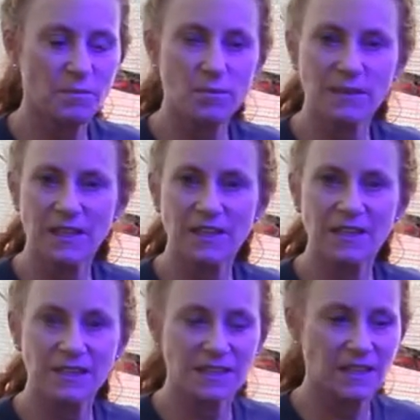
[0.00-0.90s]
presenting
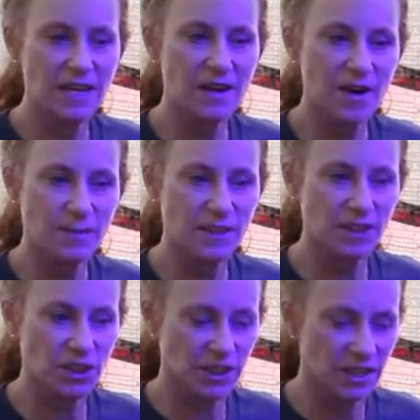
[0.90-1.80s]
this in state
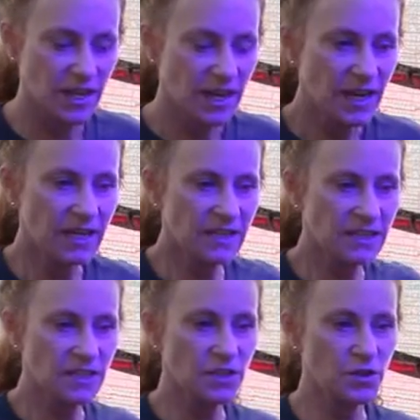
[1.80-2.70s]
competition,
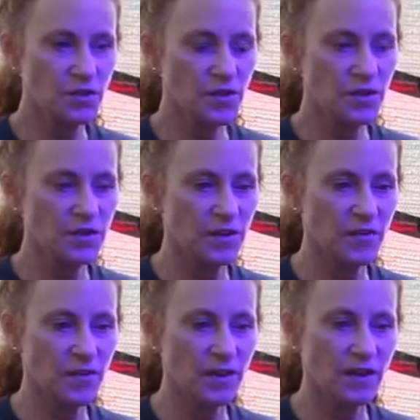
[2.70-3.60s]
is using
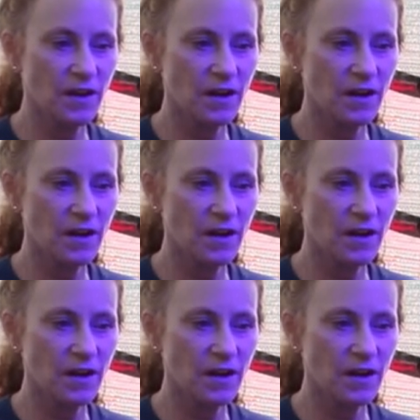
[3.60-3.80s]
different